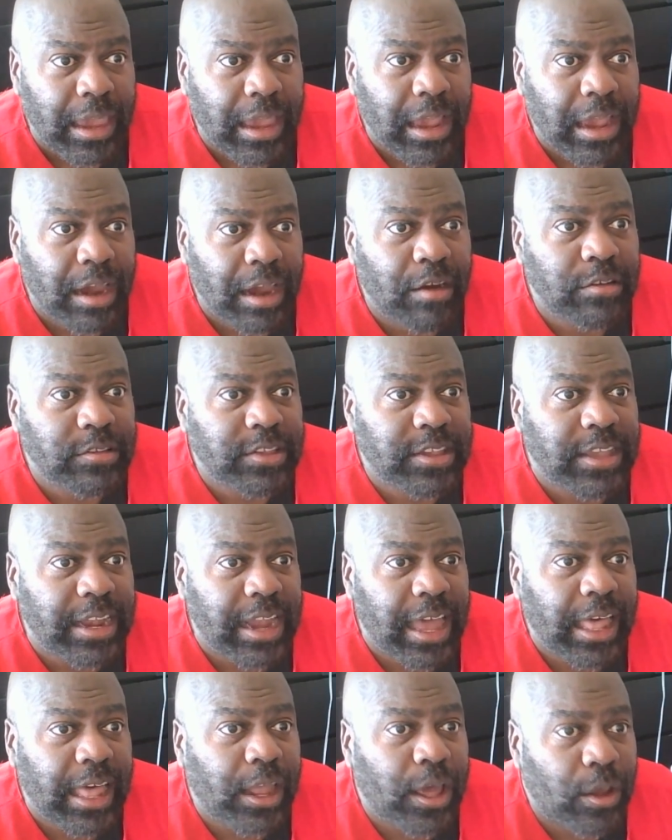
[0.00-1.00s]
Here's
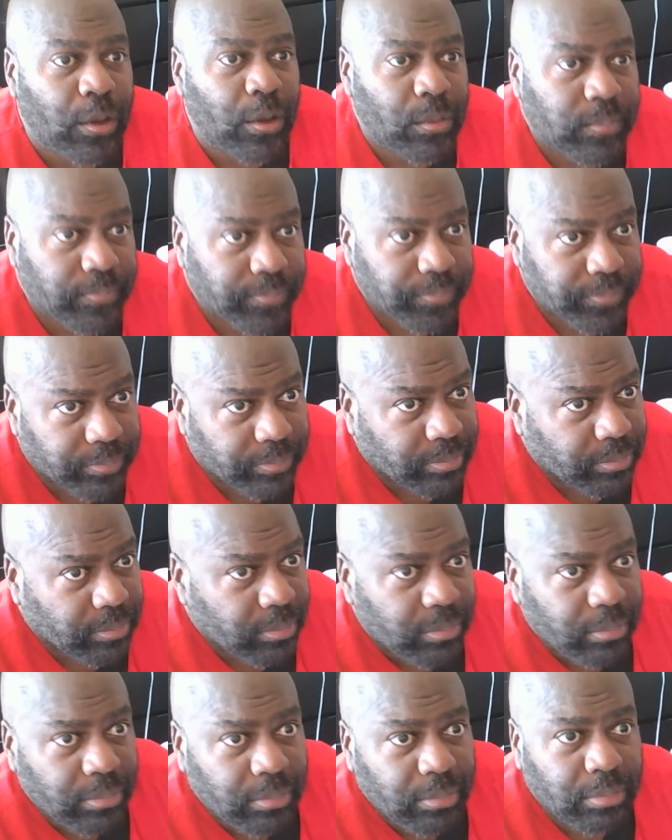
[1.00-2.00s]
Canelo,
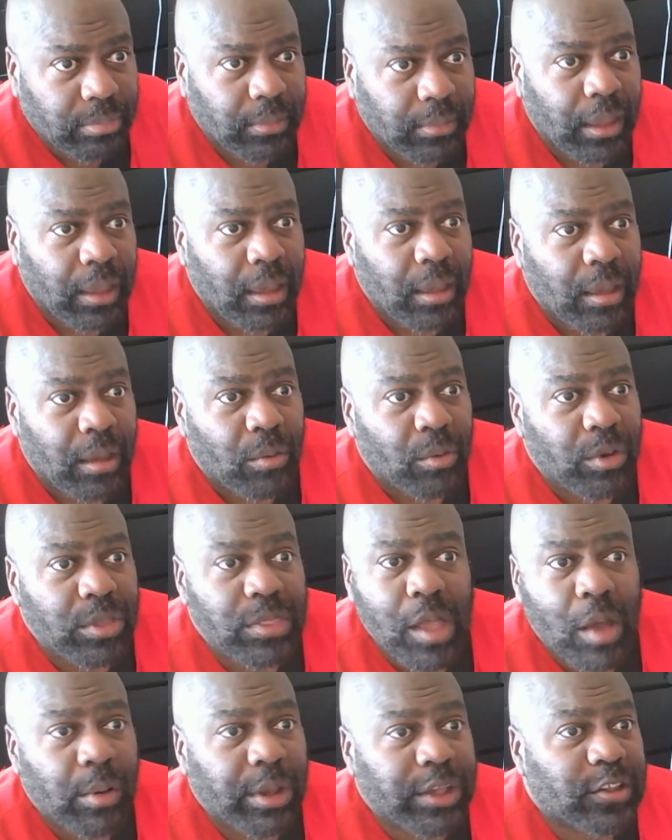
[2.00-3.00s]
with
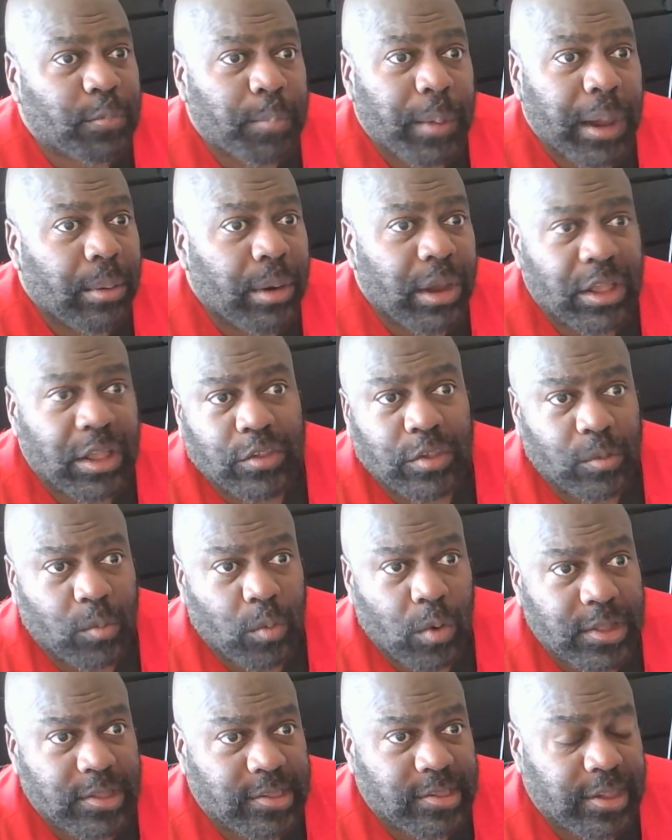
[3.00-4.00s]
no experience at
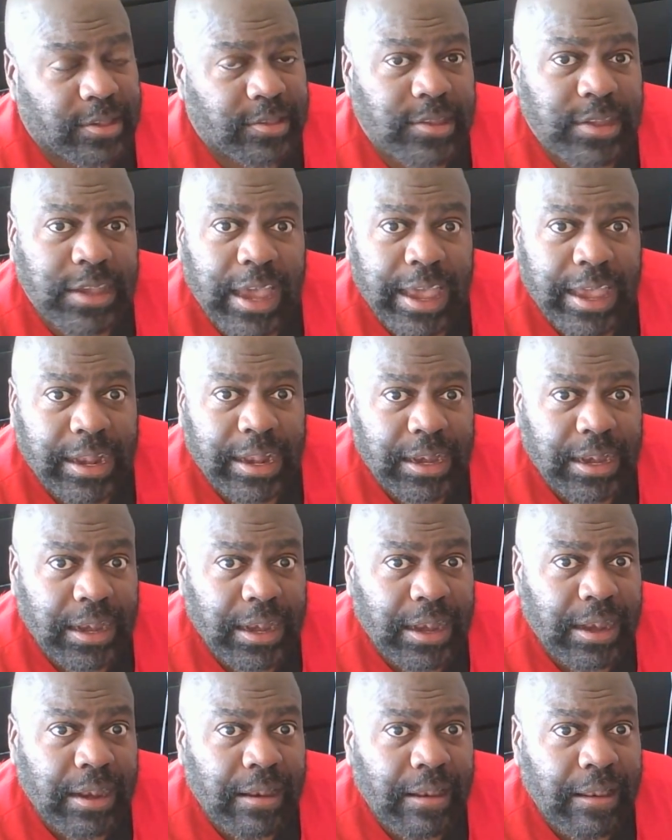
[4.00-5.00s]
168.
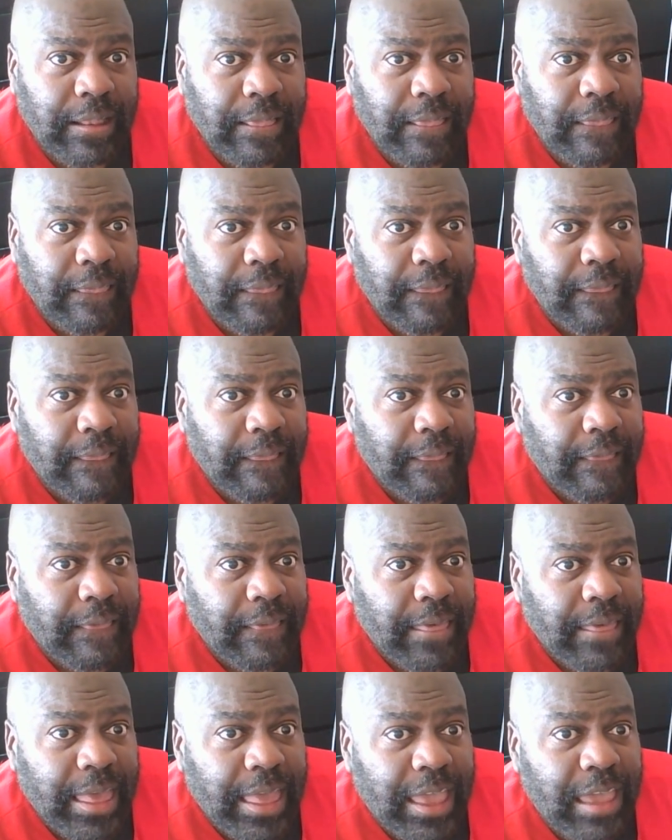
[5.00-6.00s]

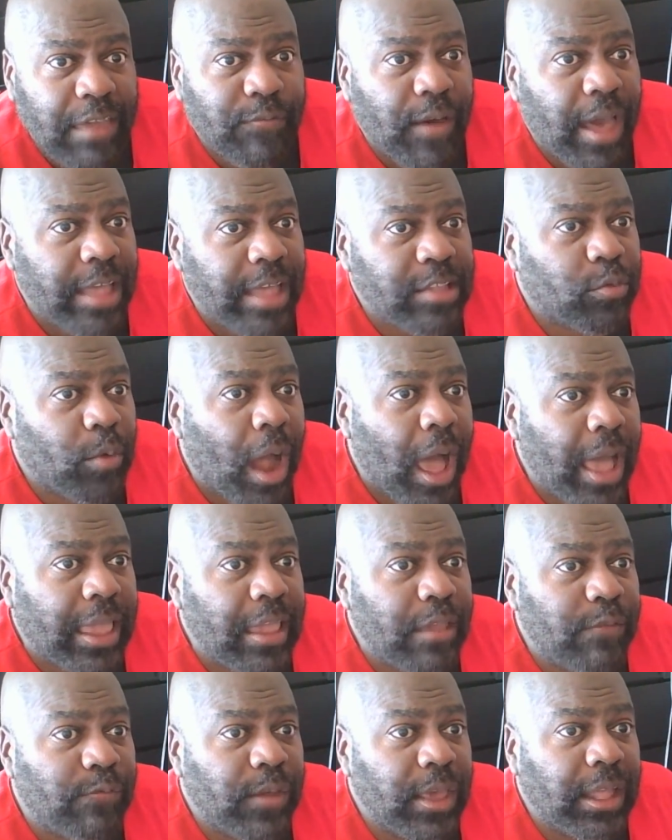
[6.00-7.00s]
He fights
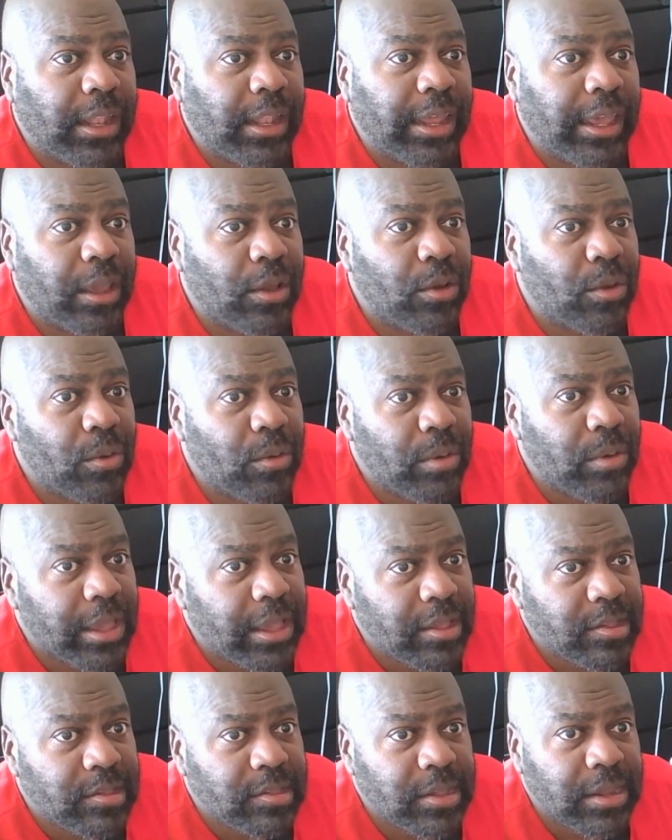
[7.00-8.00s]
Rocky Fielding, who
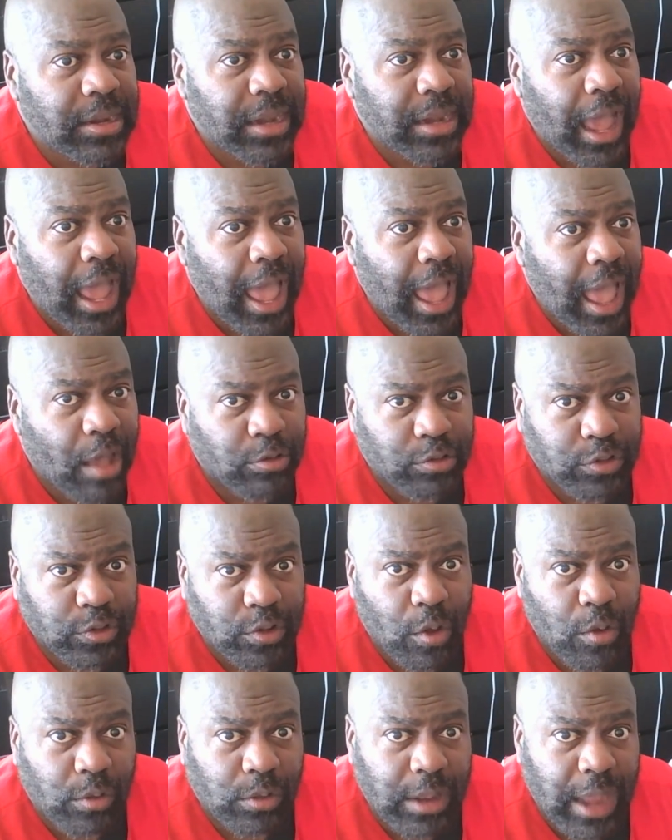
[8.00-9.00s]
isn't a
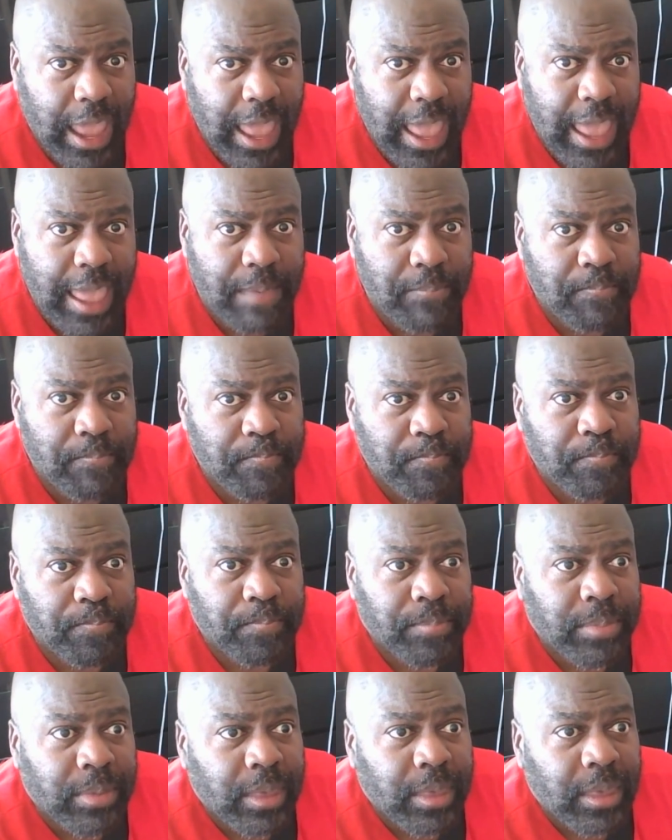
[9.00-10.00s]
household name
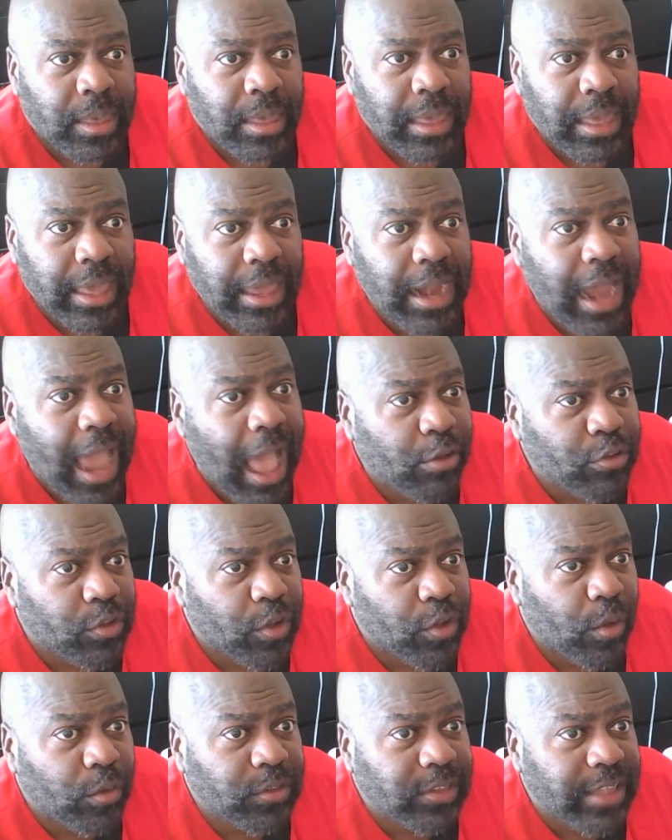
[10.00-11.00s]
in
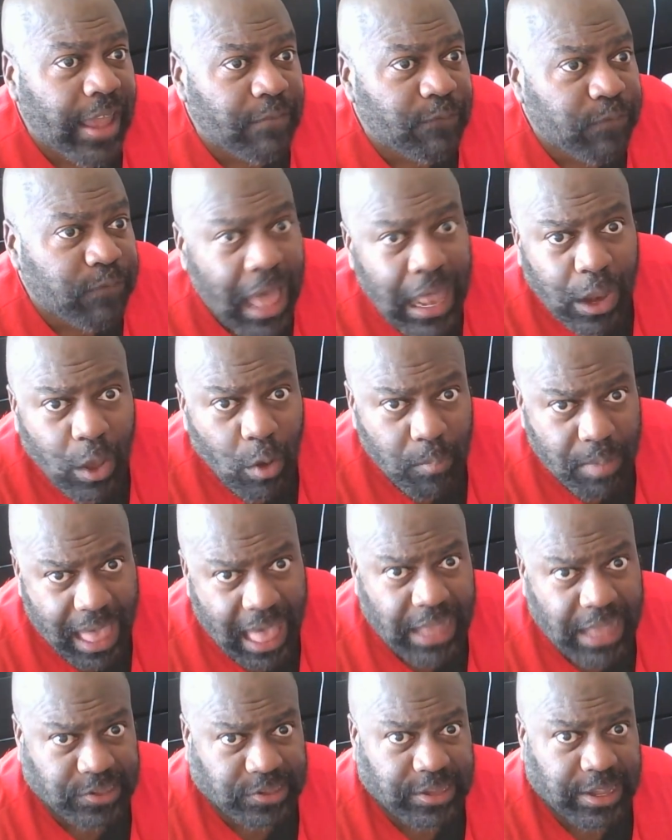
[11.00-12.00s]
households that follow
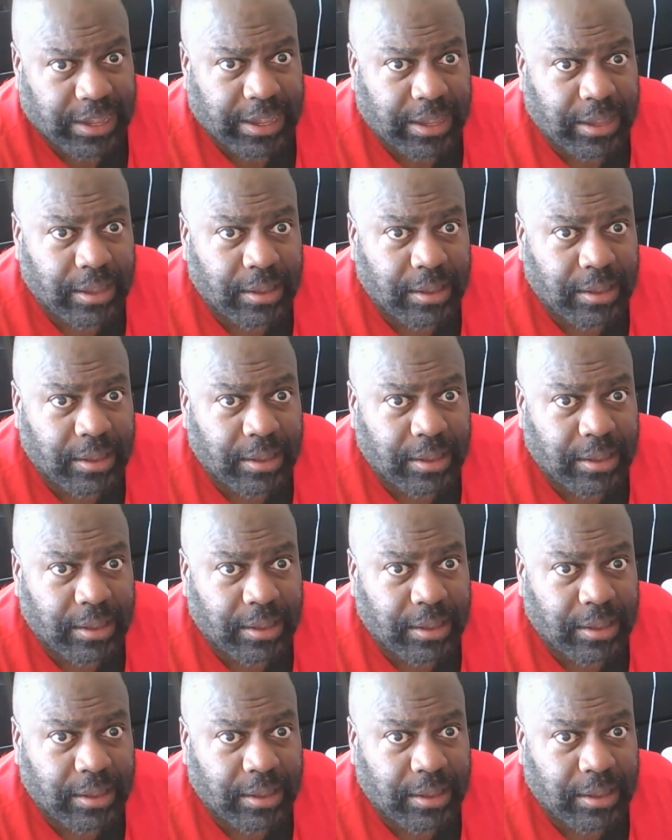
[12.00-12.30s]
boxing.